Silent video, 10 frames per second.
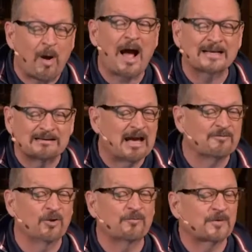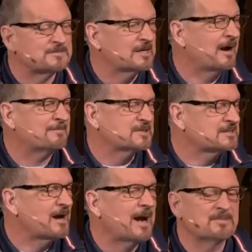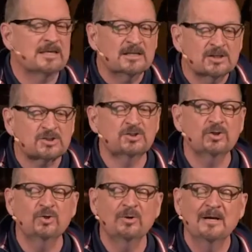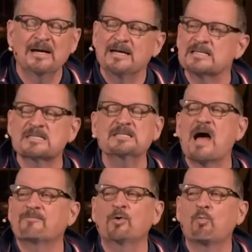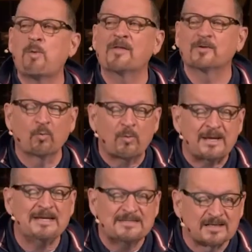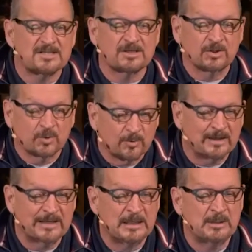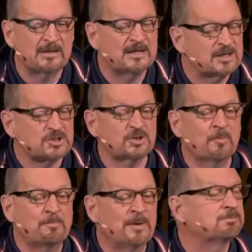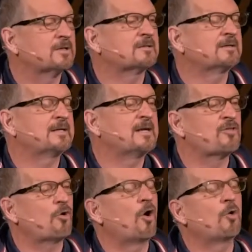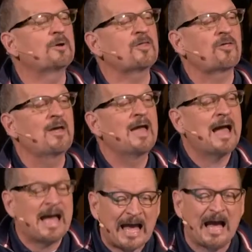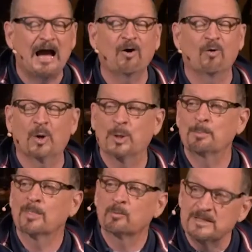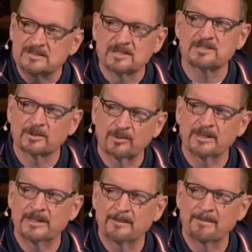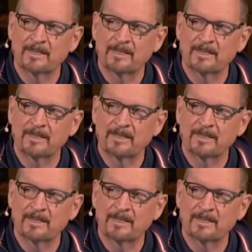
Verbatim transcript: wide level from time to time. The issue is never whether we disagree, the issue biblically is always how we disagree.